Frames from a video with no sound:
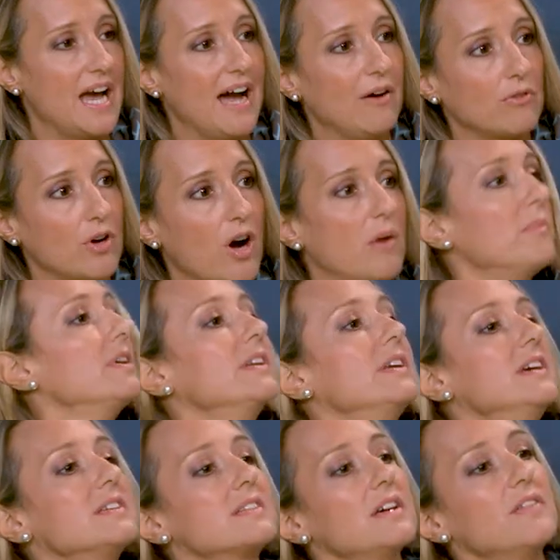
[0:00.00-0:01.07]
How common
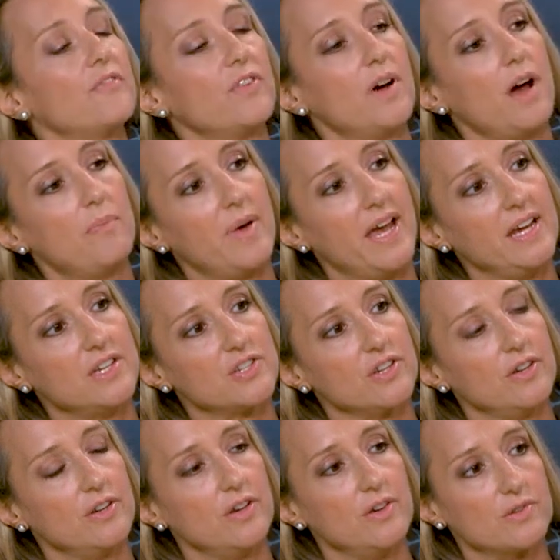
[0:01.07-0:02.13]
is it for a
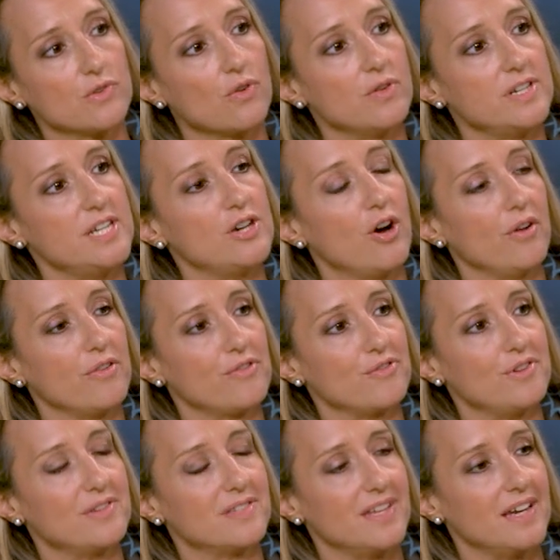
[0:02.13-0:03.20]
patient who's already gone
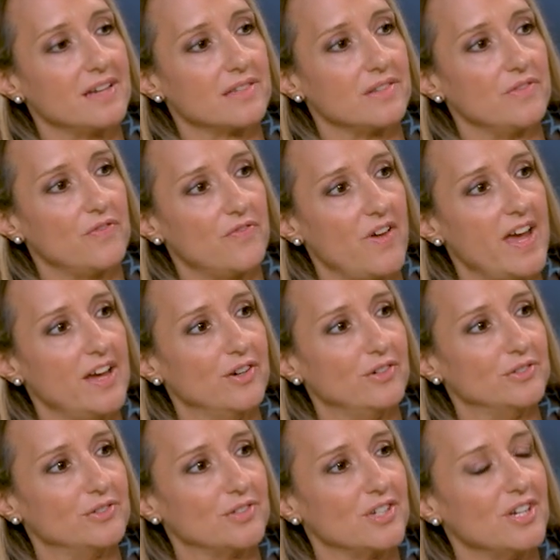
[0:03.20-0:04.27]
through six and
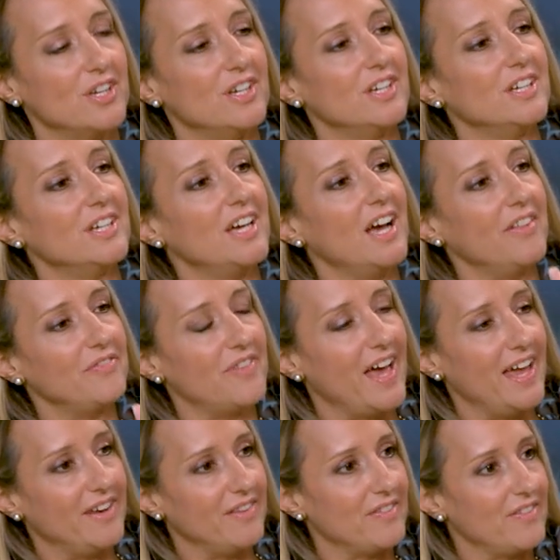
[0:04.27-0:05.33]
failed and
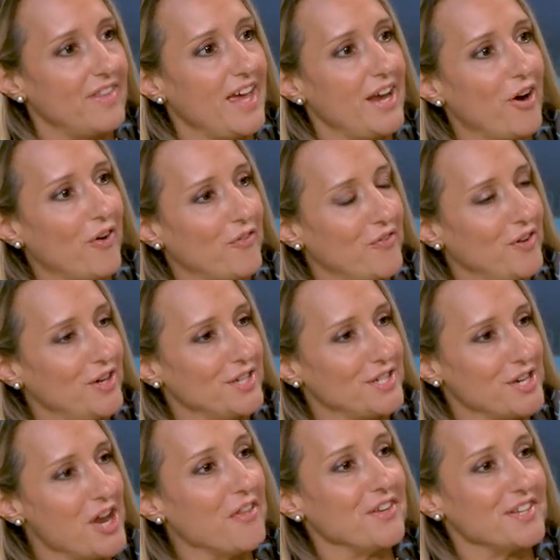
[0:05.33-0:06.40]
then they
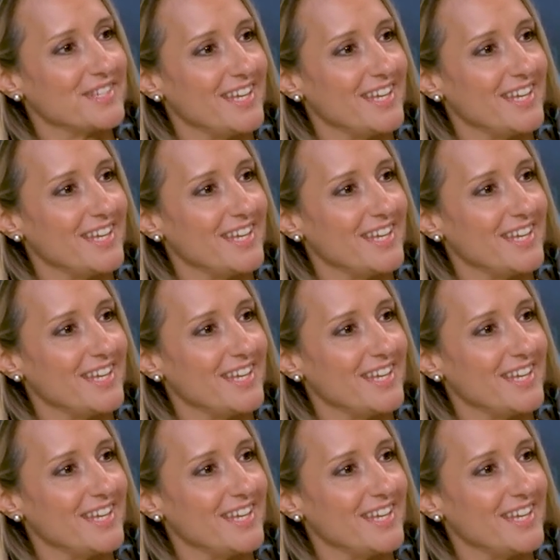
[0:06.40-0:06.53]
offered another